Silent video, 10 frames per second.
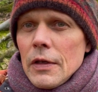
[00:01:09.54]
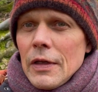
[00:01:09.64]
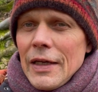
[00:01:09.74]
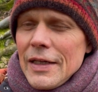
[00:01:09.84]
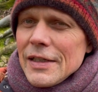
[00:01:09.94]

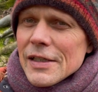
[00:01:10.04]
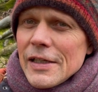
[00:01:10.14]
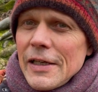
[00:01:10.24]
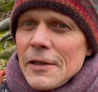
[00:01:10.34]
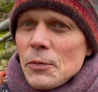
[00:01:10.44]
in a
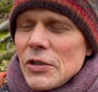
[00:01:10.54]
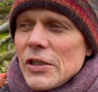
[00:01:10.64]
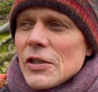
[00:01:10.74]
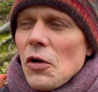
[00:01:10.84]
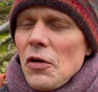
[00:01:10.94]
scene which
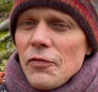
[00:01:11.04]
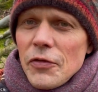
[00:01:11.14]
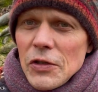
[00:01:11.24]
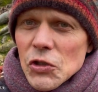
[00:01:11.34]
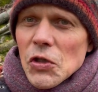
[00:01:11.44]
is
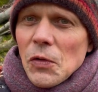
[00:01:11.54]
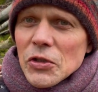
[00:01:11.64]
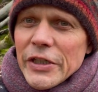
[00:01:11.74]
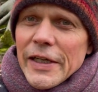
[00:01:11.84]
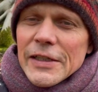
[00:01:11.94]
often
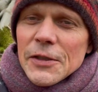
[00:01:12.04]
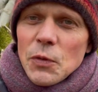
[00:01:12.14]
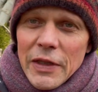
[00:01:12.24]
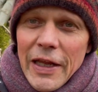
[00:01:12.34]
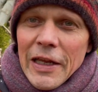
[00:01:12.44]
associated
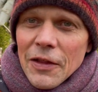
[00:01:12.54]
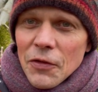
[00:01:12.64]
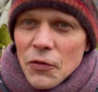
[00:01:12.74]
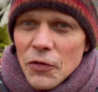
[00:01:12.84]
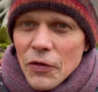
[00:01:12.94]
with
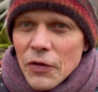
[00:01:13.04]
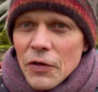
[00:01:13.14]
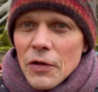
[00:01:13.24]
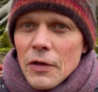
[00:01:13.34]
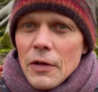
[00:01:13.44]
England.
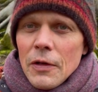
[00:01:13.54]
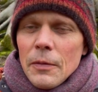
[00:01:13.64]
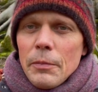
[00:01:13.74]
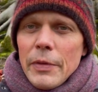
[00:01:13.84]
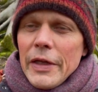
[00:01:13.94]

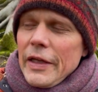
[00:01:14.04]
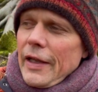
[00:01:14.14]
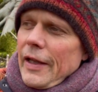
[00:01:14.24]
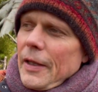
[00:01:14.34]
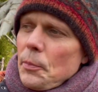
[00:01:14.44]

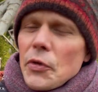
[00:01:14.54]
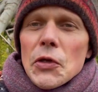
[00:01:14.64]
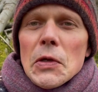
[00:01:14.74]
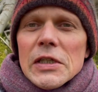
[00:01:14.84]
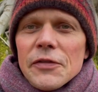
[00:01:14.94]
Big,
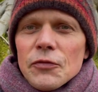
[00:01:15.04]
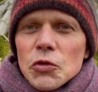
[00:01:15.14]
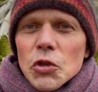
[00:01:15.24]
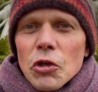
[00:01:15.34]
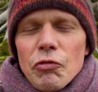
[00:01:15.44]

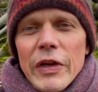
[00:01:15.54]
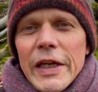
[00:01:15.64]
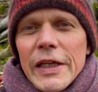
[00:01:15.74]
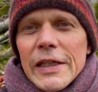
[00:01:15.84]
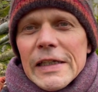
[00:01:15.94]
beautiful,
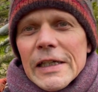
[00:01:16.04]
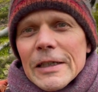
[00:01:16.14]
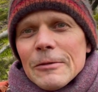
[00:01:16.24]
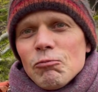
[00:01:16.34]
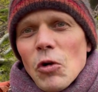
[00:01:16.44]
green,
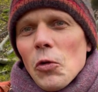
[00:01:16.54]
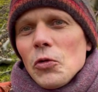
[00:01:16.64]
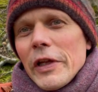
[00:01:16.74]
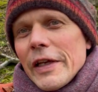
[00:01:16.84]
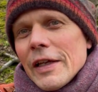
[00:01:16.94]

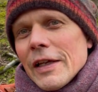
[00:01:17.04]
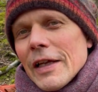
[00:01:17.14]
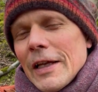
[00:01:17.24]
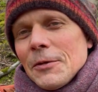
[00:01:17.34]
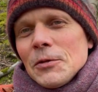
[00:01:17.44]
rolling
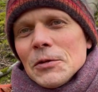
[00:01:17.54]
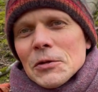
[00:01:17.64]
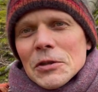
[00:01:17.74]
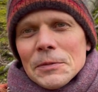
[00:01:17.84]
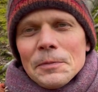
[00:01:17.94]
hills.